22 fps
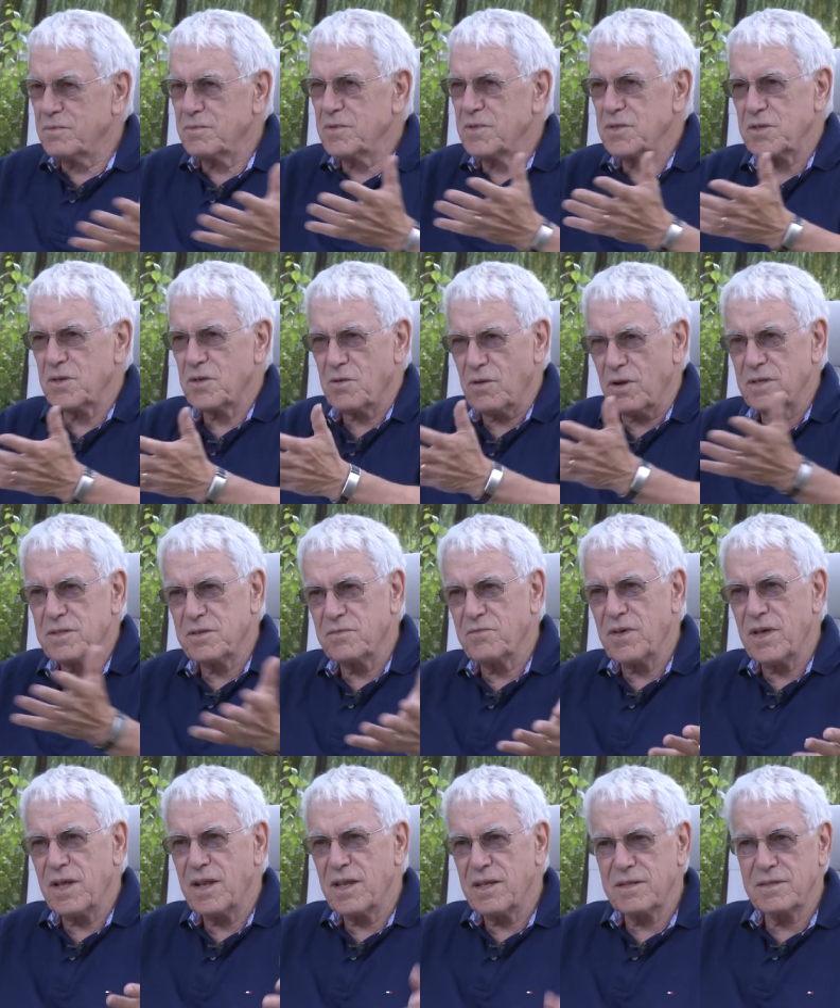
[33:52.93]
just across the
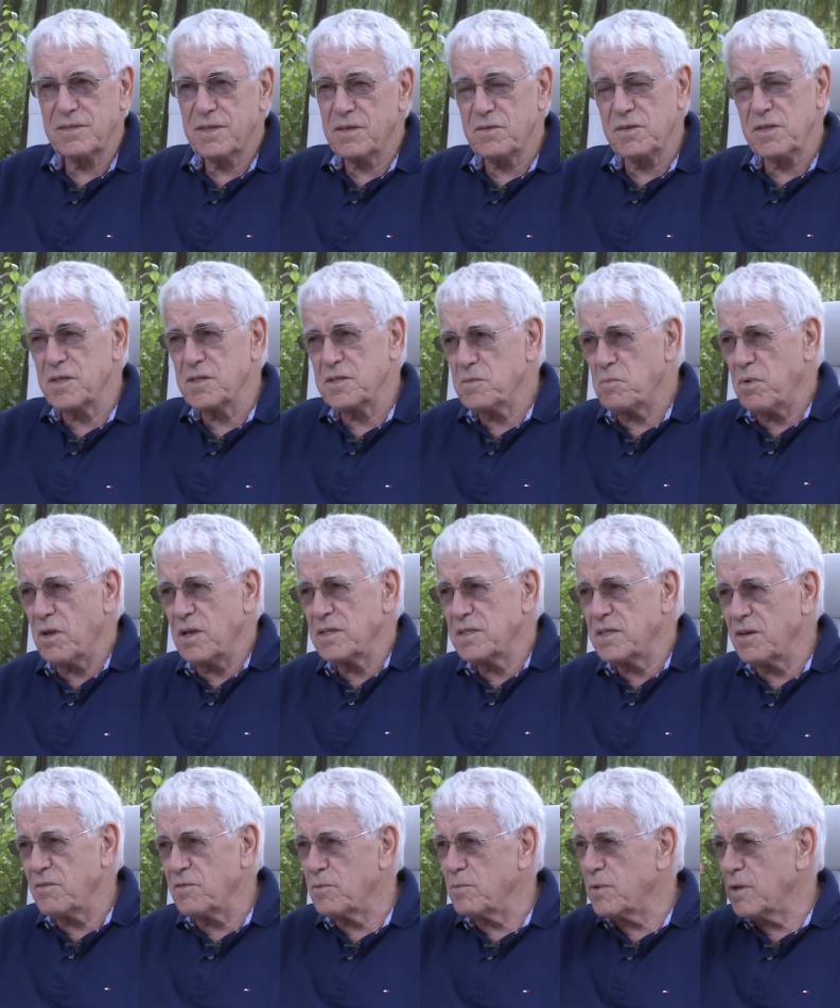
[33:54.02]
valley. This, this applies
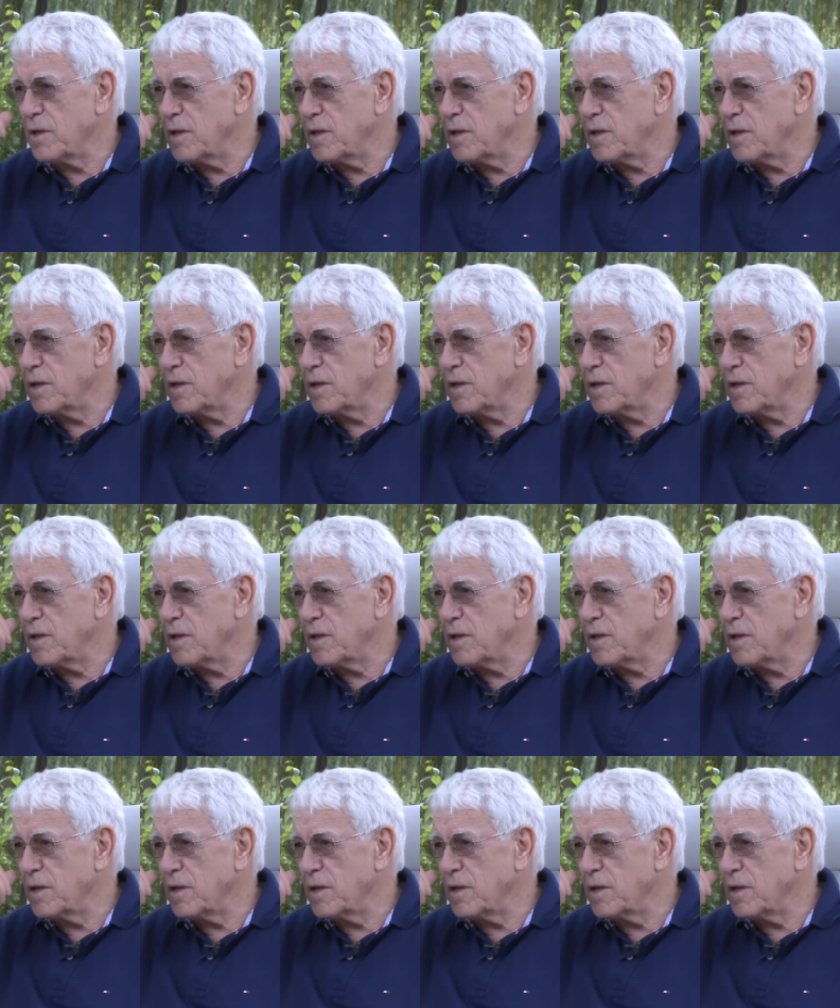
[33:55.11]
to everybody.